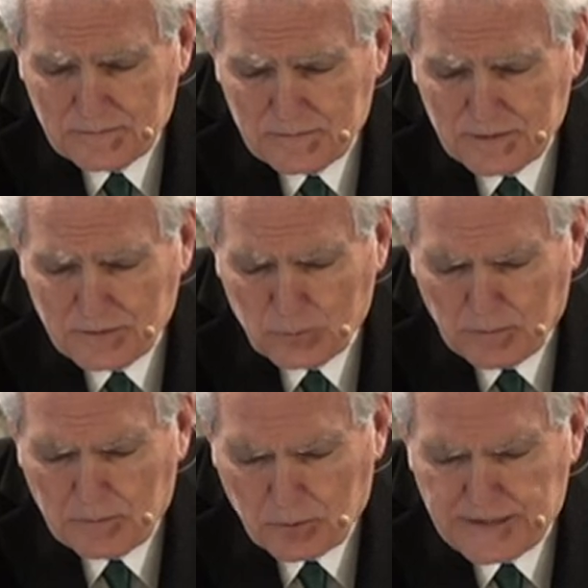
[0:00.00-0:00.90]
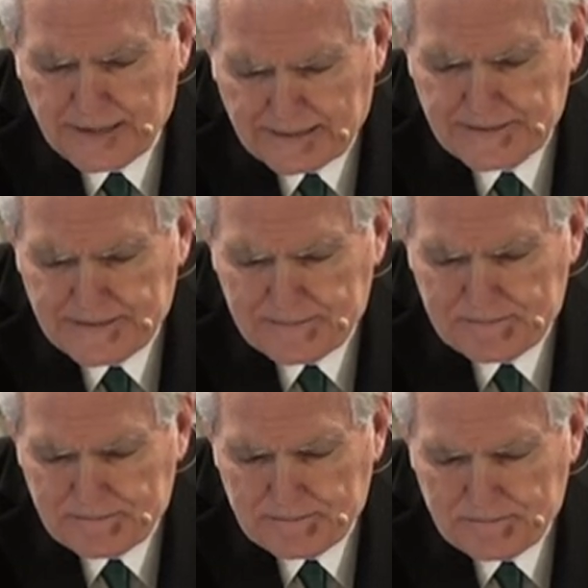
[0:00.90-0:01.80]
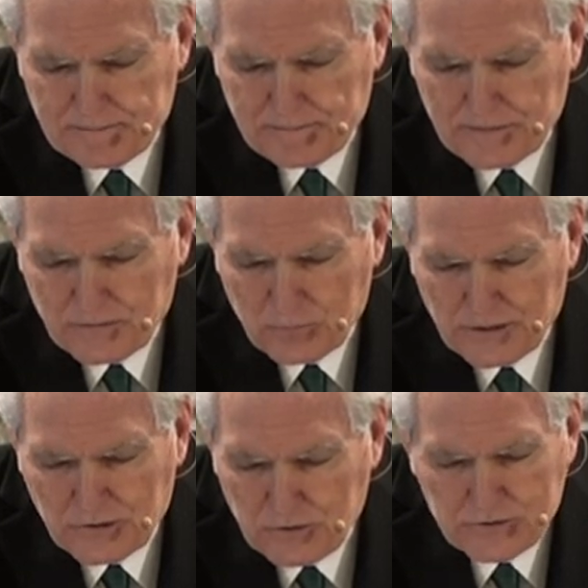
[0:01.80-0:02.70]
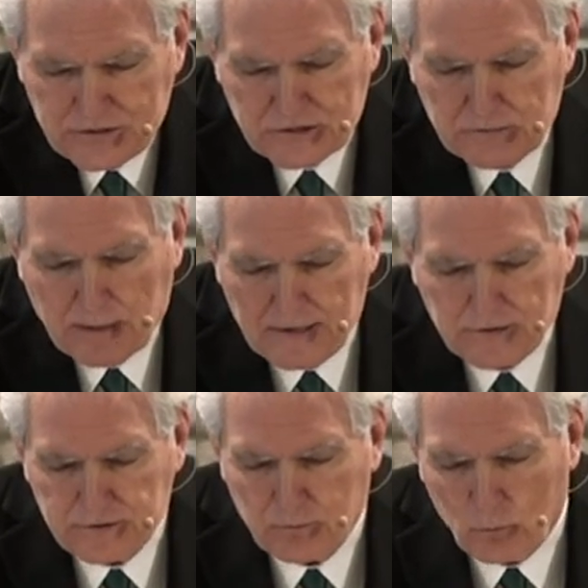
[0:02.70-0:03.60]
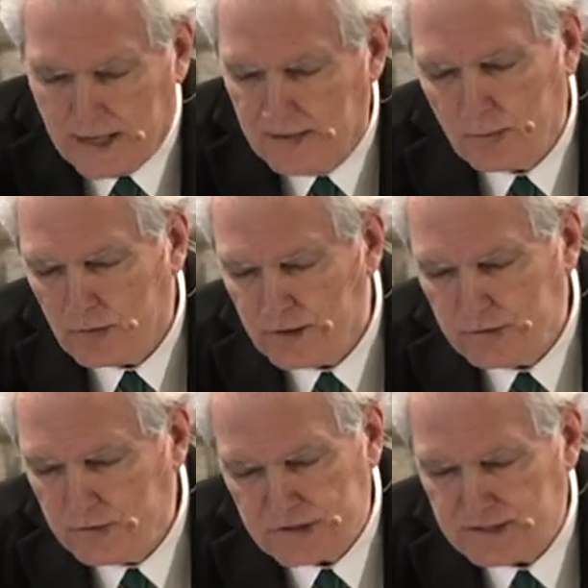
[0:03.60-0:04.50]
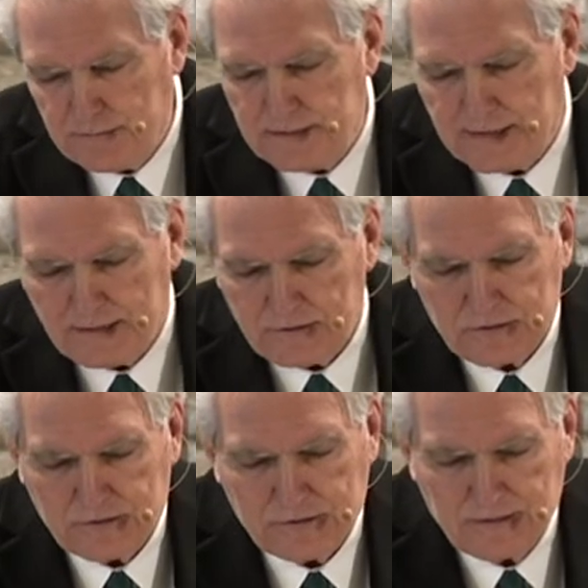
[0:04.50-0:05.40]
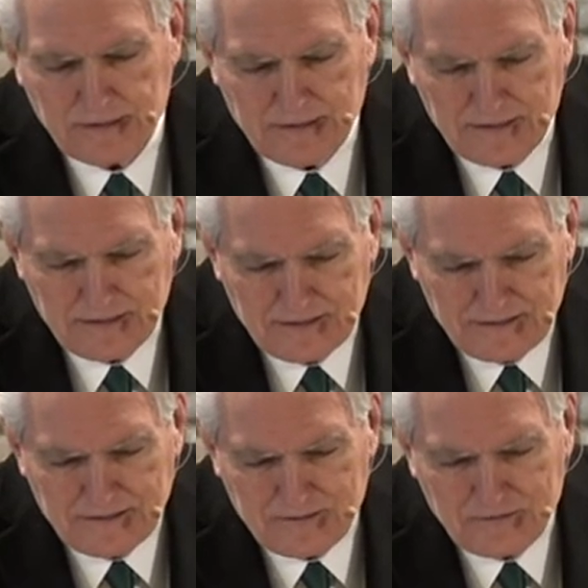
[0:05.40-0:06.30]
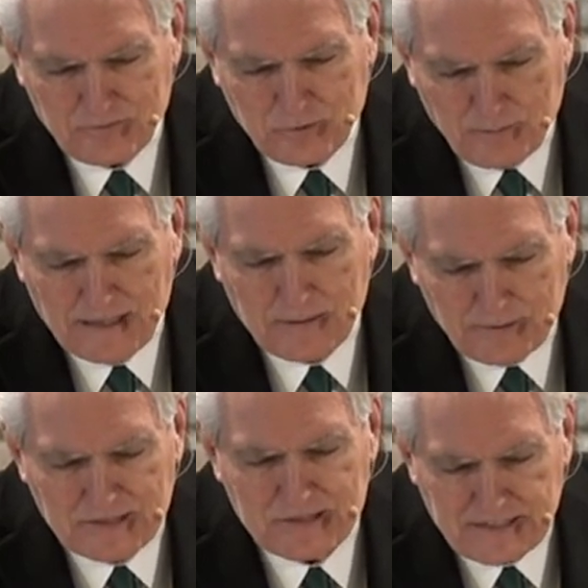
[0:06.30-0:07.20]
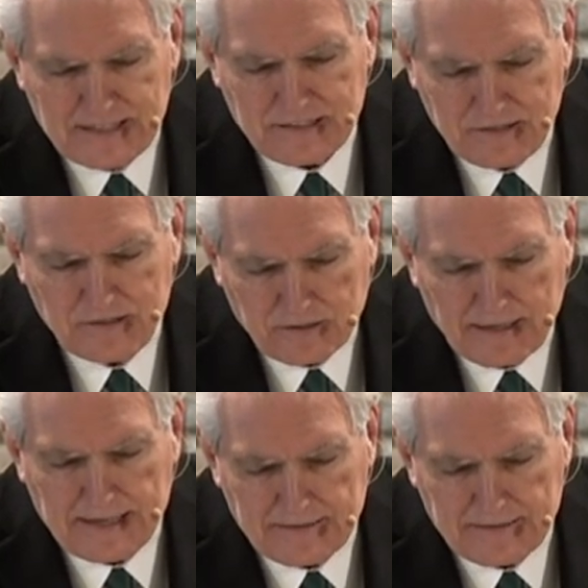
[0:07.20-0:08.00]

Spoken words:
We'll be protected. Whether you use a spider's web or you use something else, we'll be able to see your hand